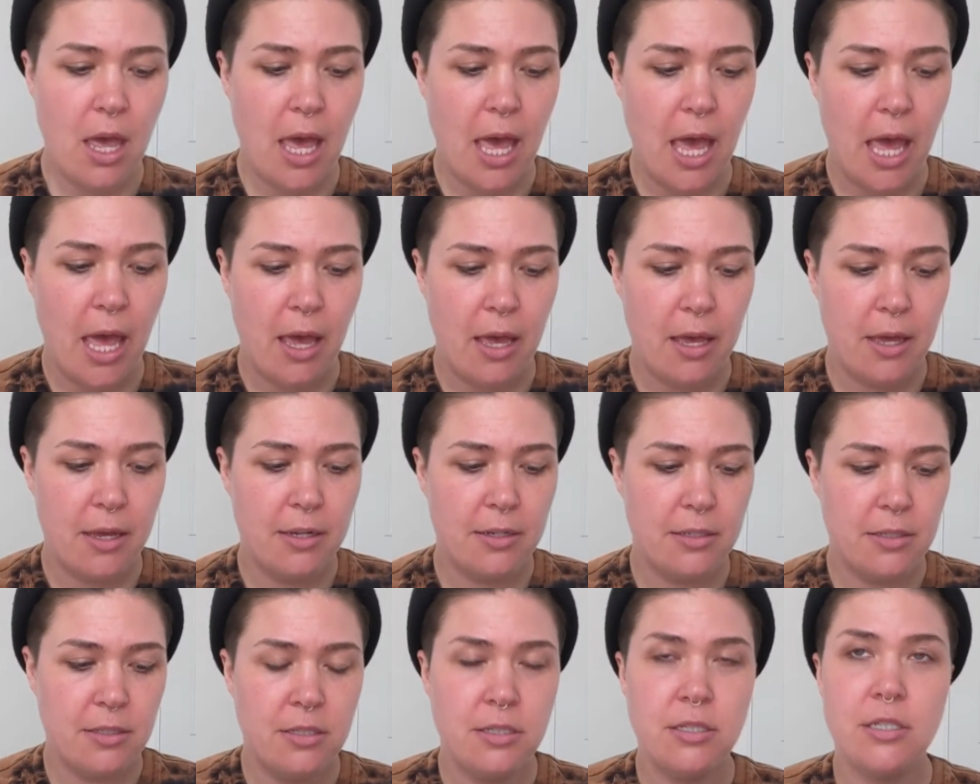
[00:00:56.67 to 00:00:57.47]

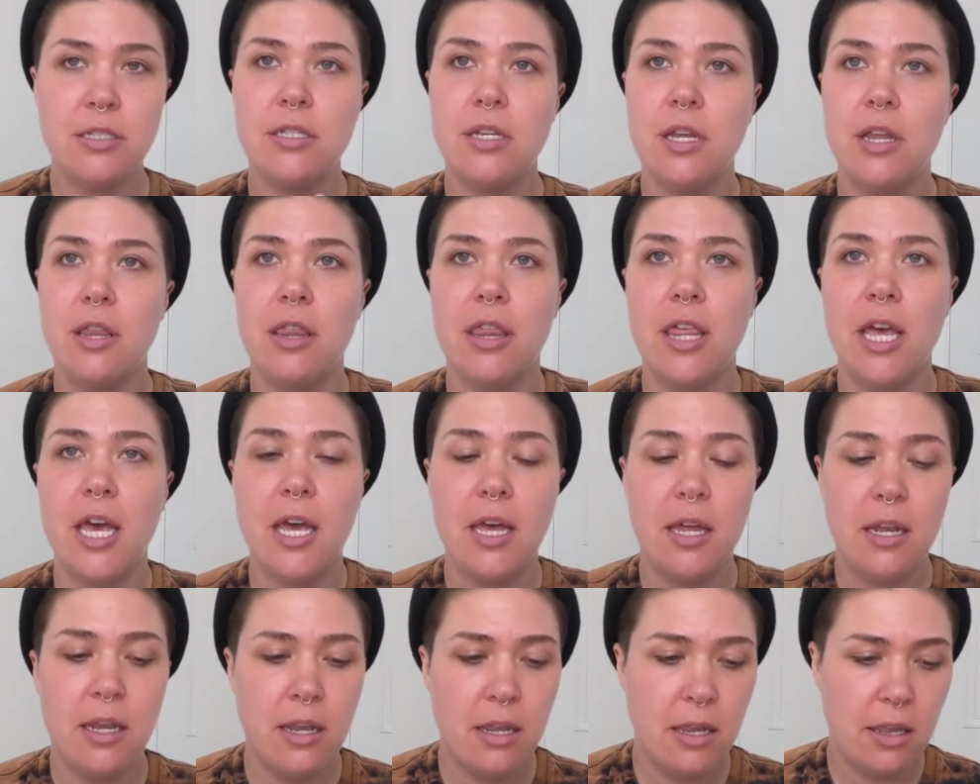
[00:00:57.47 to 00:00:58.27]
And
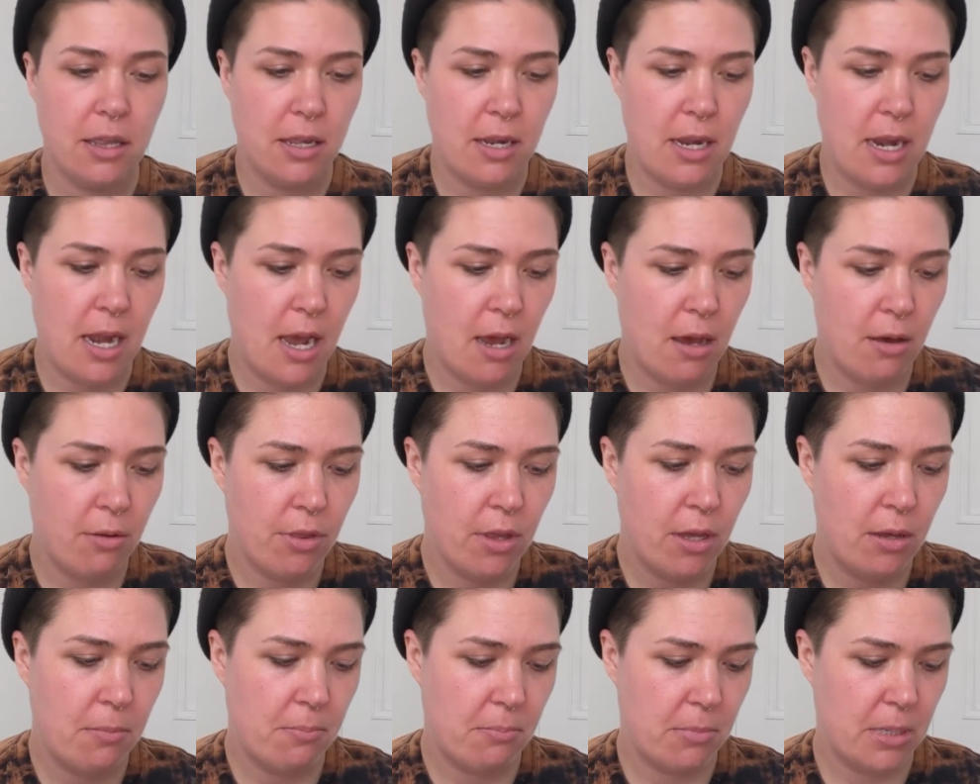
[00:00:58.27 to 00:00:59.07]
then now
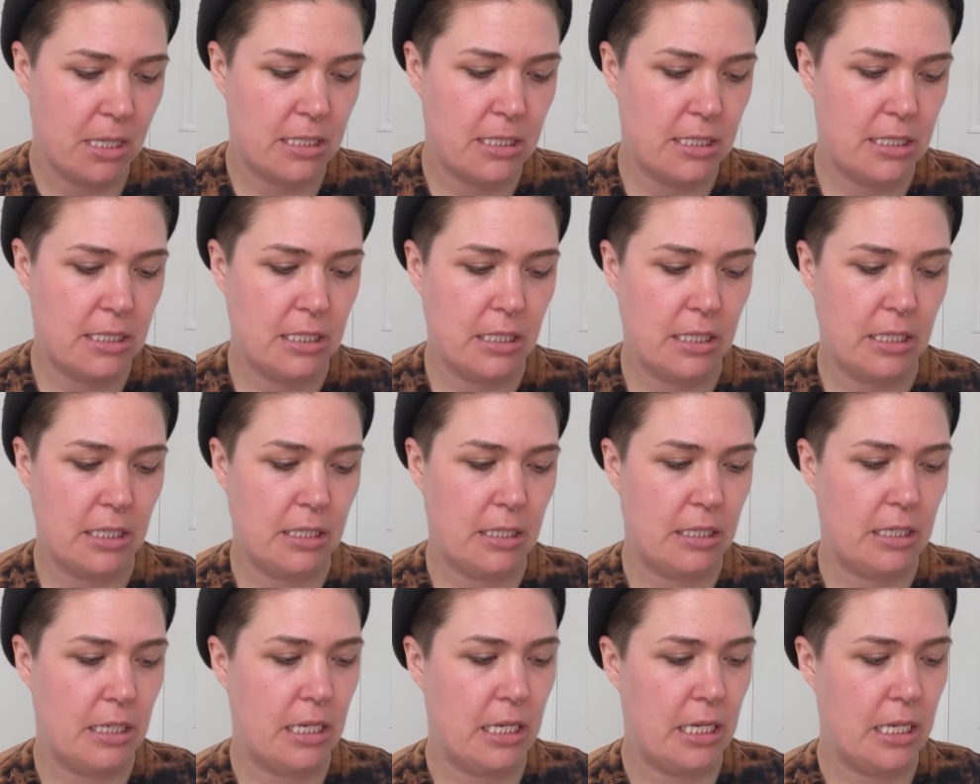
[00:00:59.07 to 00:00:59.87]
that my
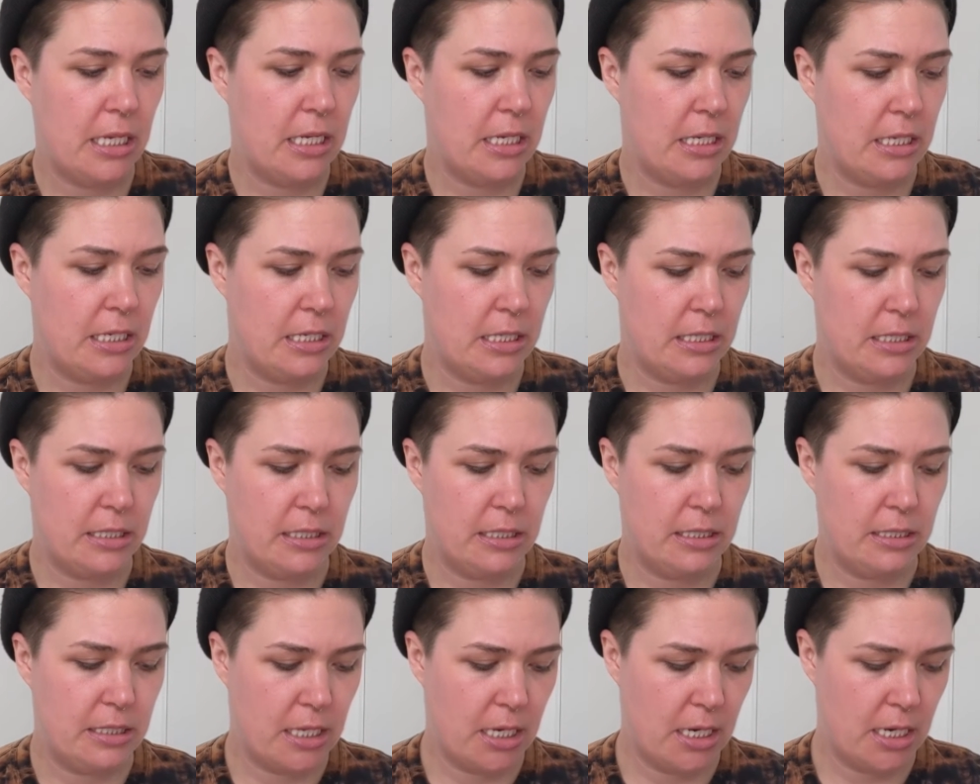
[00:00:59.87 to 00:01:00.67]
skin is
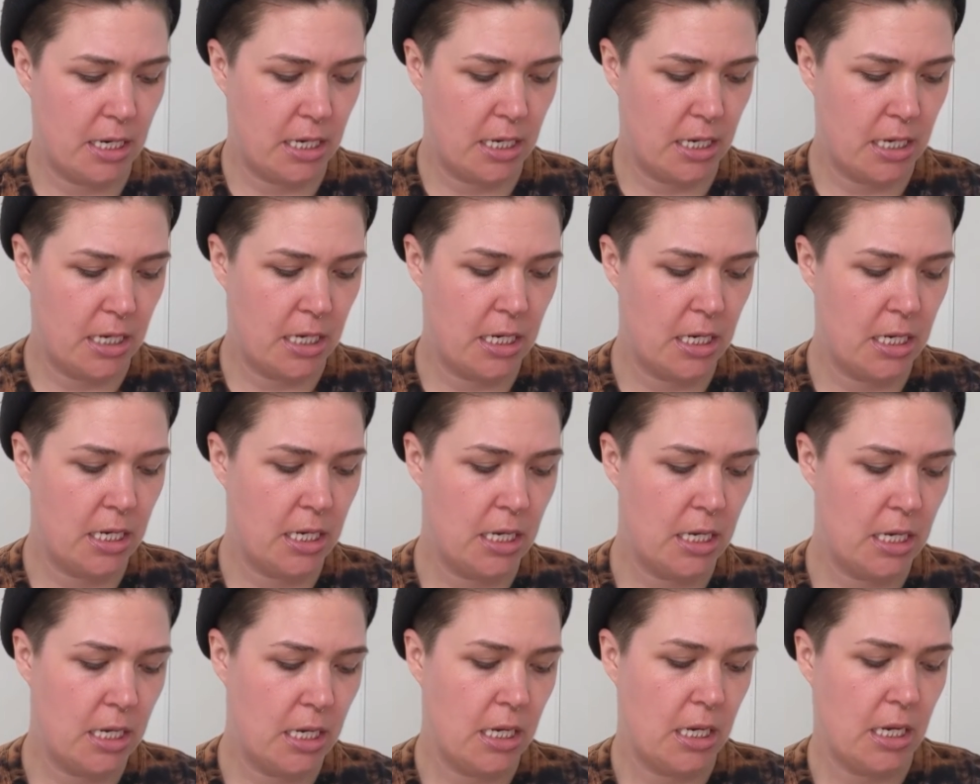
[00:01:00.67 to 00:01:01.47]

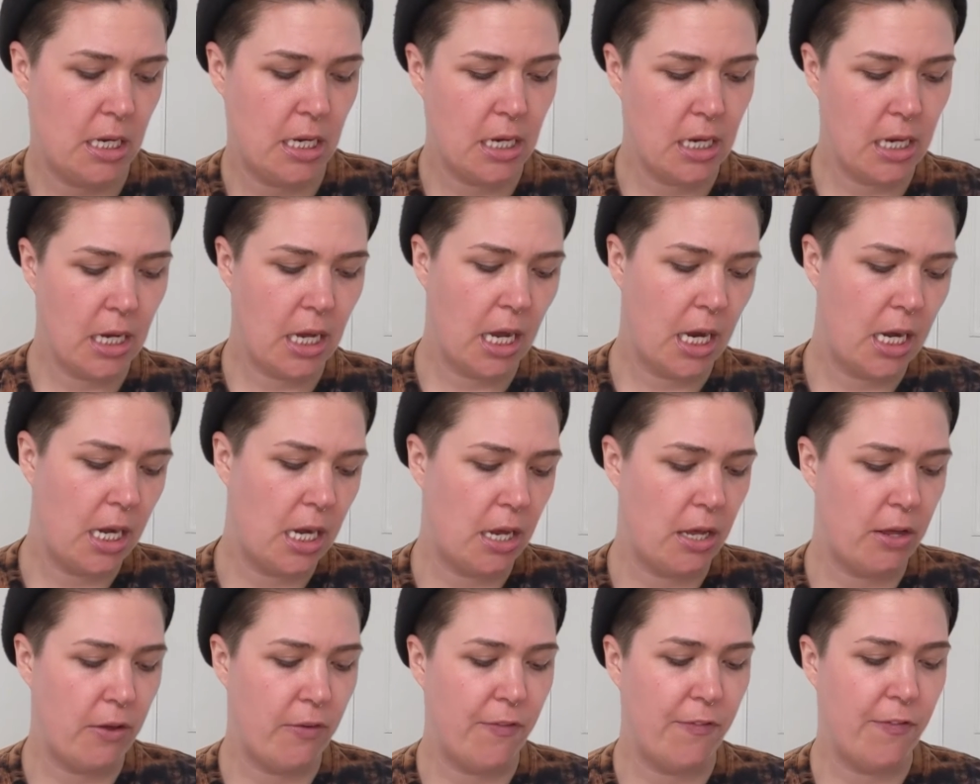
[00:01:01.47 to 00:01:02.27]
kind
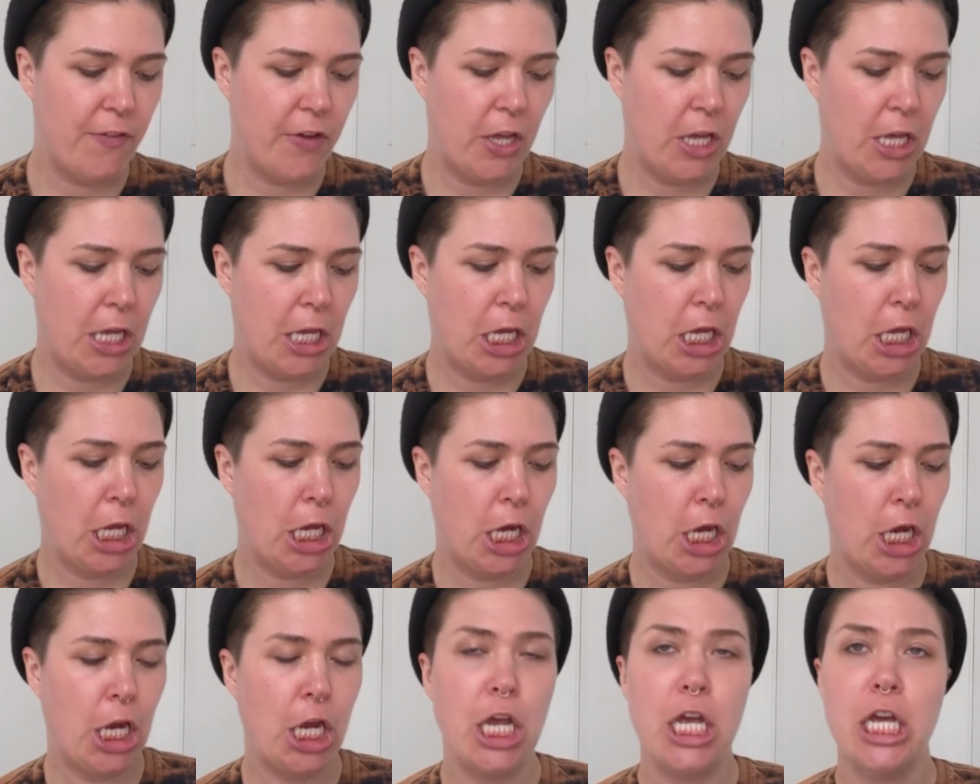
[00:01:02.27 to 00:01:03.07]
of
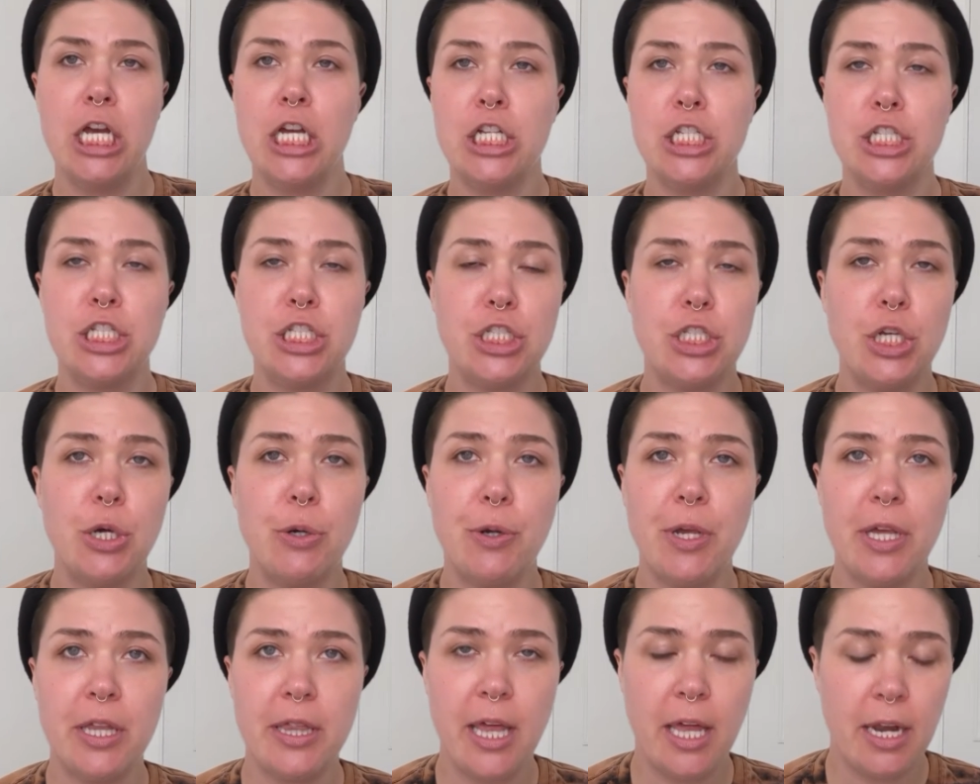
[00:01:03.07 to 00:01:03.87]

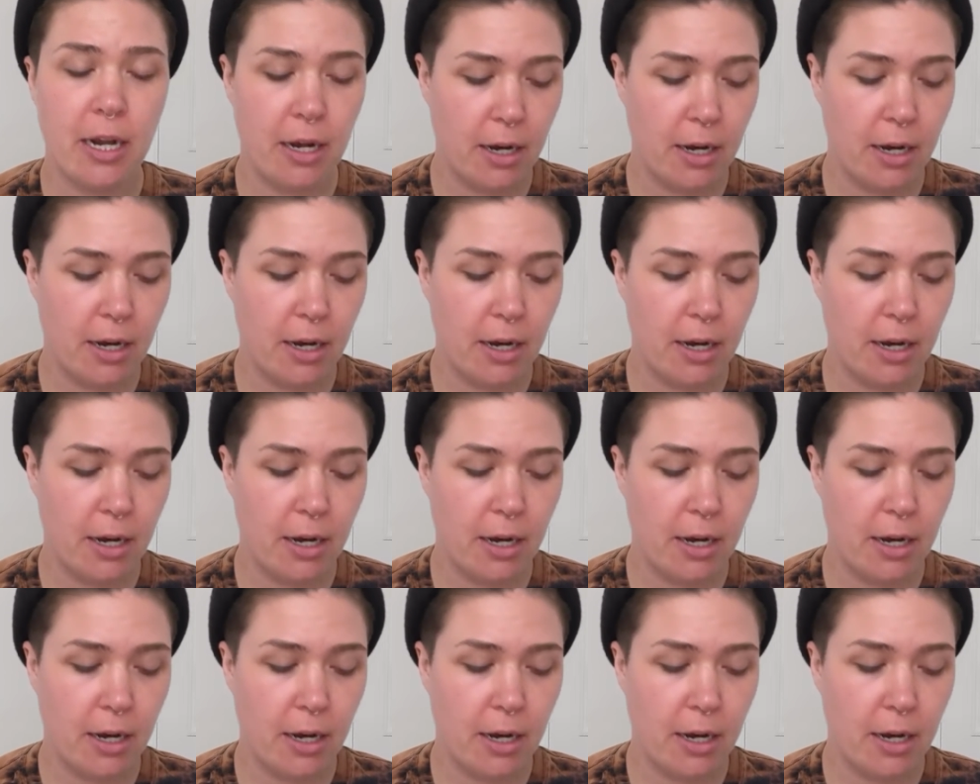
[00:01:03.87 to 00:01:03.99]
soaking that